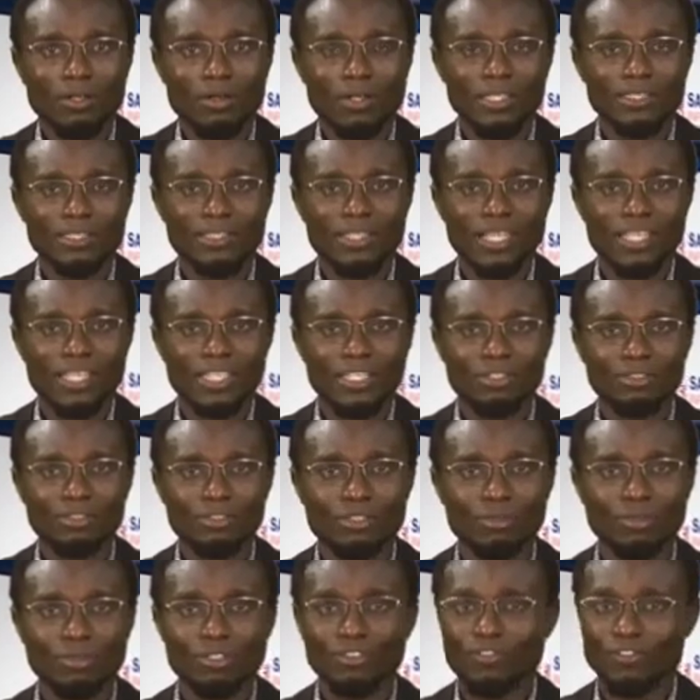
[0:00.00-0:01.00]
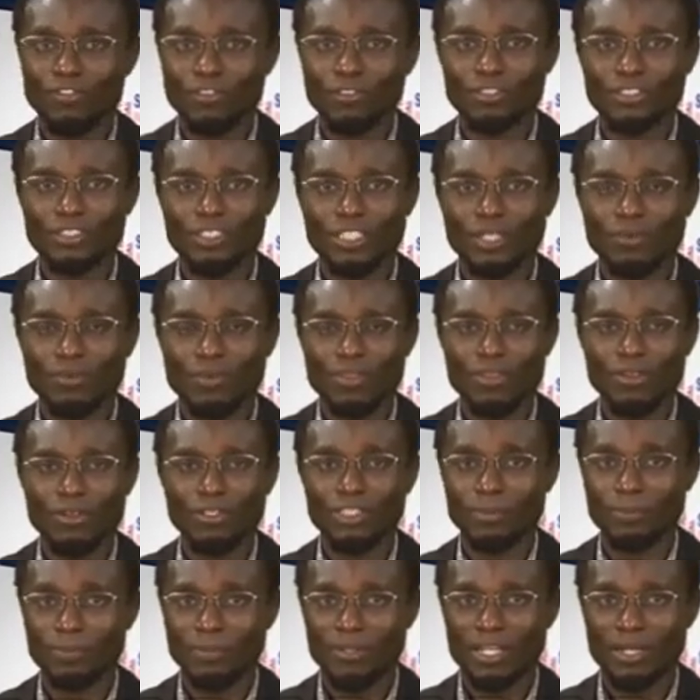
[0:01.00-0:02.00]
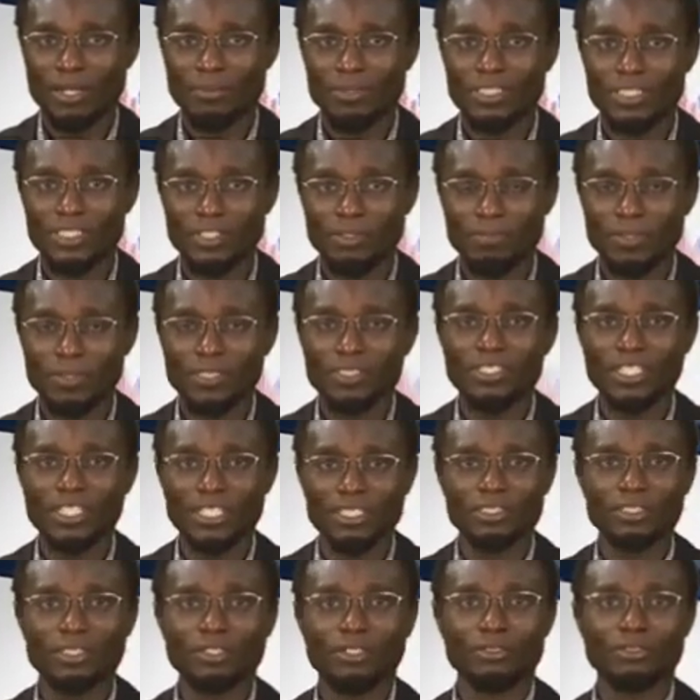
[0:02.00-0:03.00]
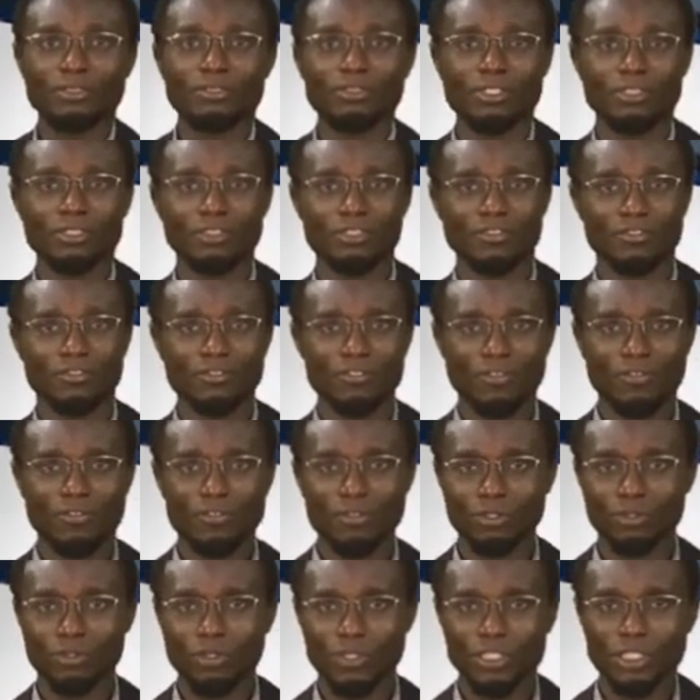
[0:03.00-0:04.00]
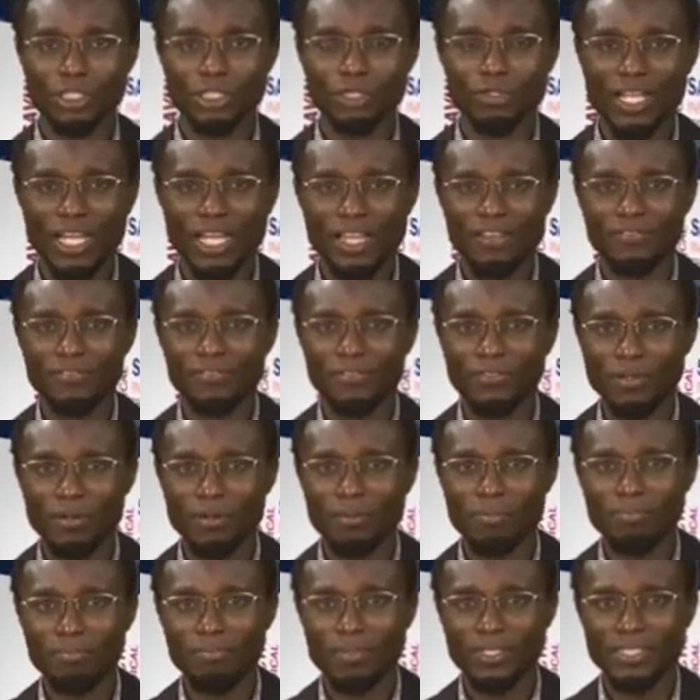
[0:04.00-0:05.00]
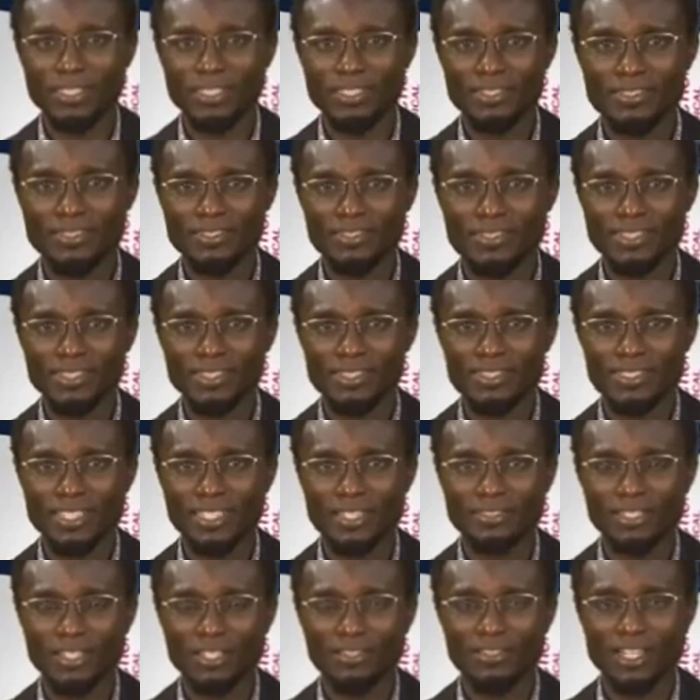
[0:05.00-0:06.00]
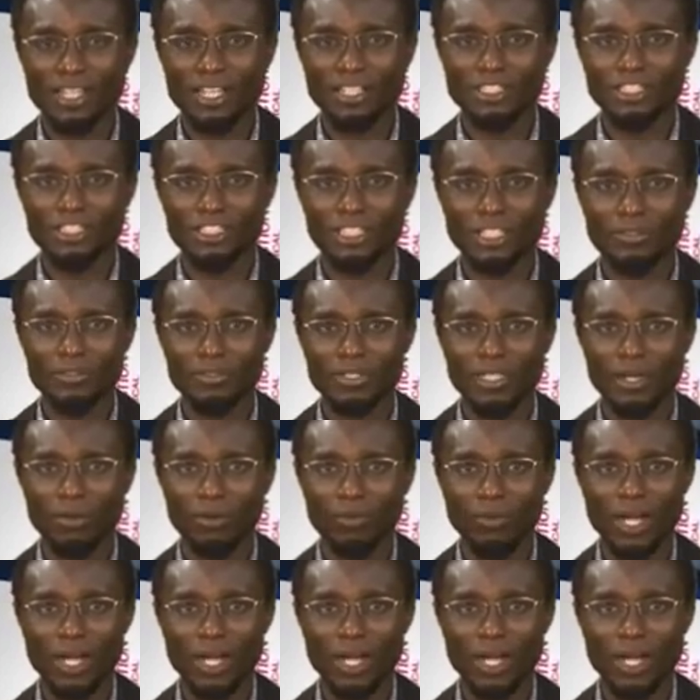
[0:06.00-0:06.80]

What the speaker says: right, thank you so much for staying with us. The program is still Business Rendezvous. Of course, we're reaching you live from Benin City, South Nigeria.